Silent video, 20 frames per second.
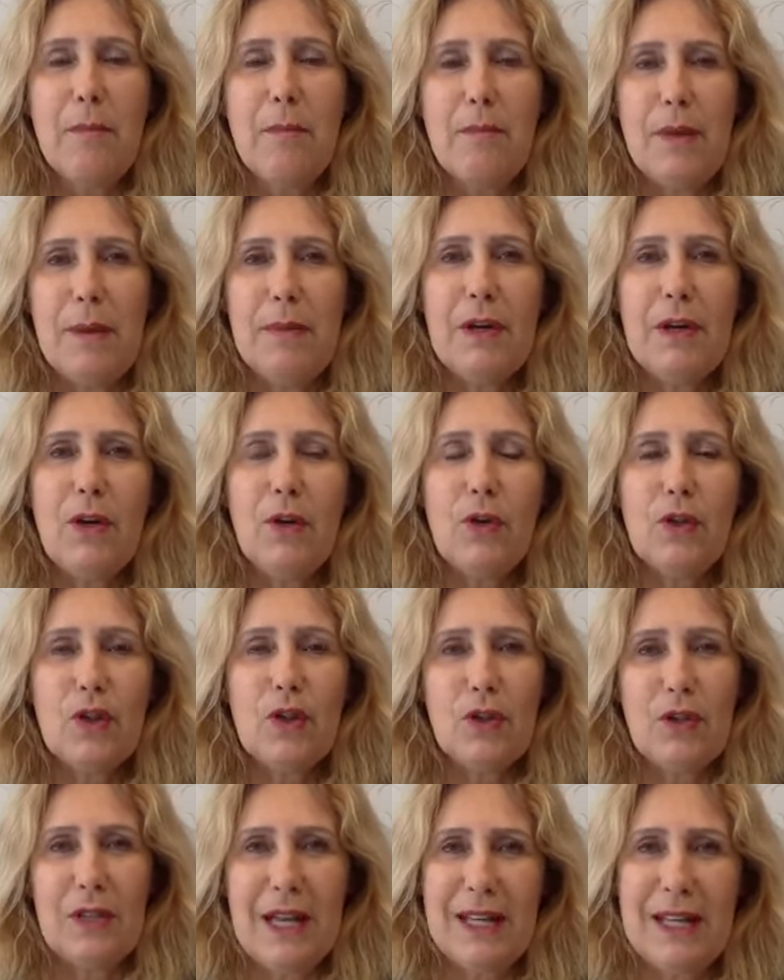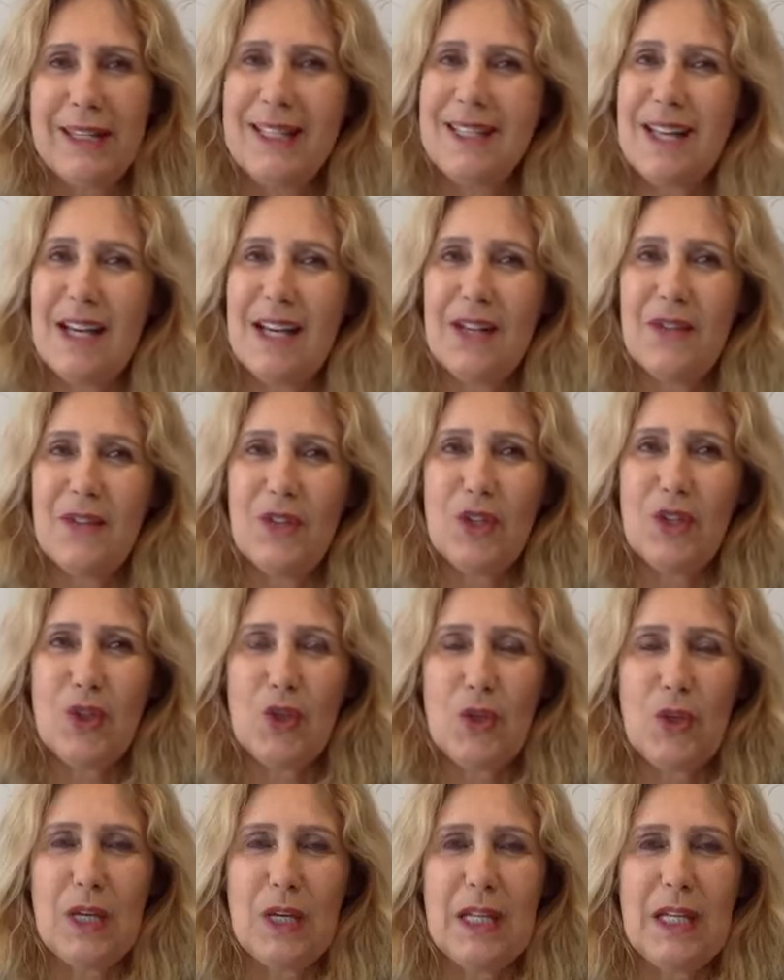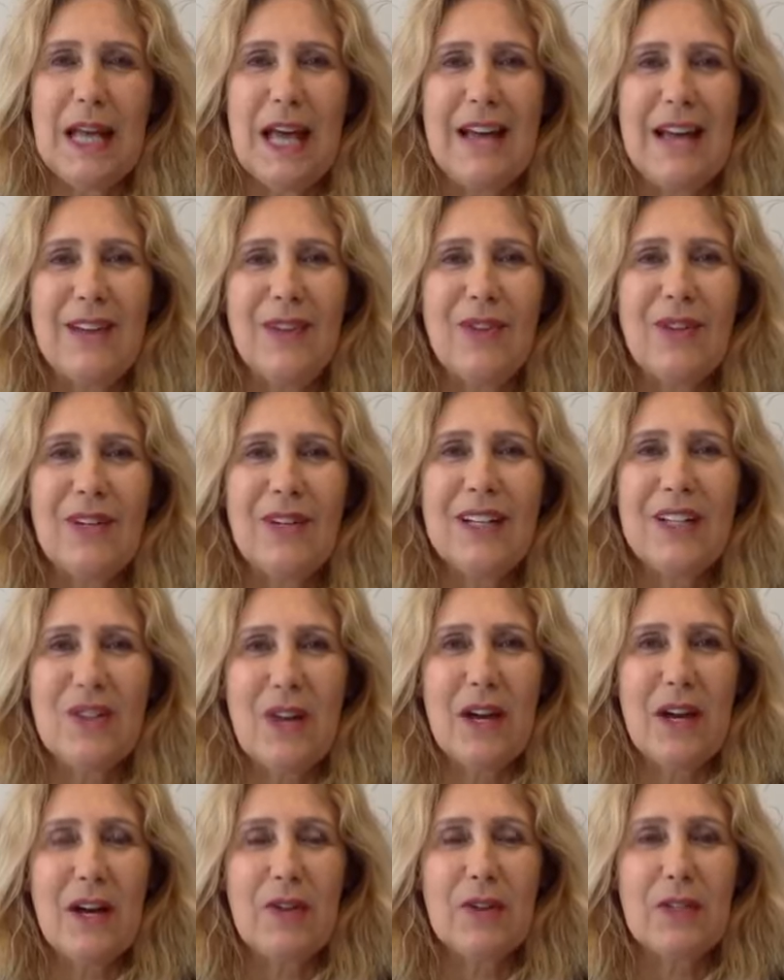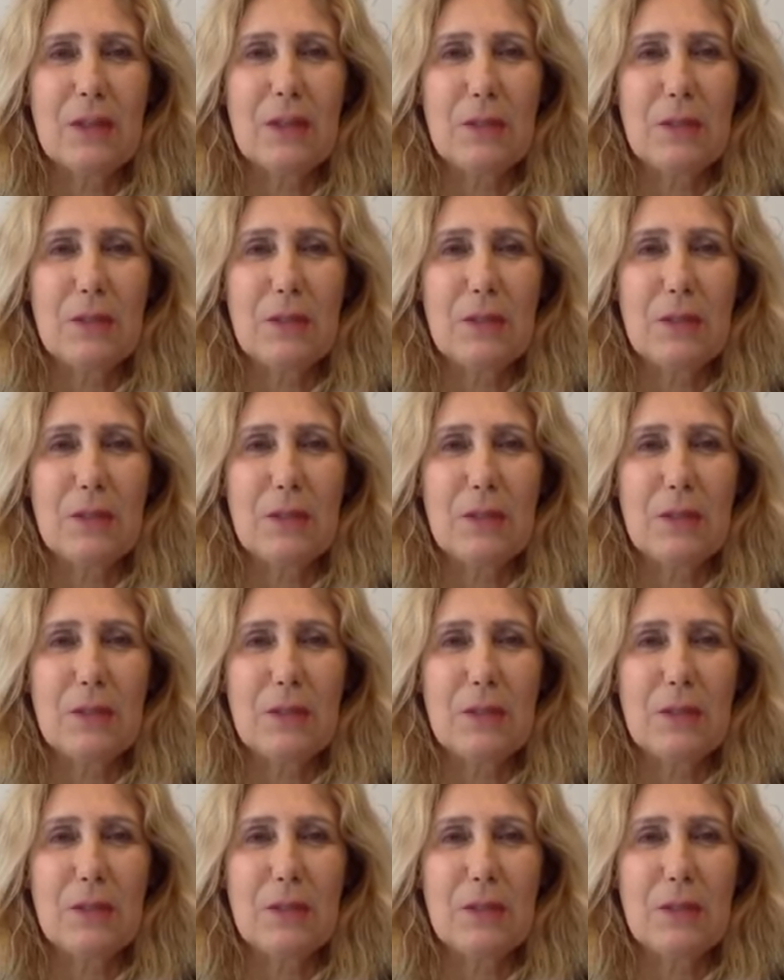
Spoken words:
Maybe go to the other side of the street and look at your house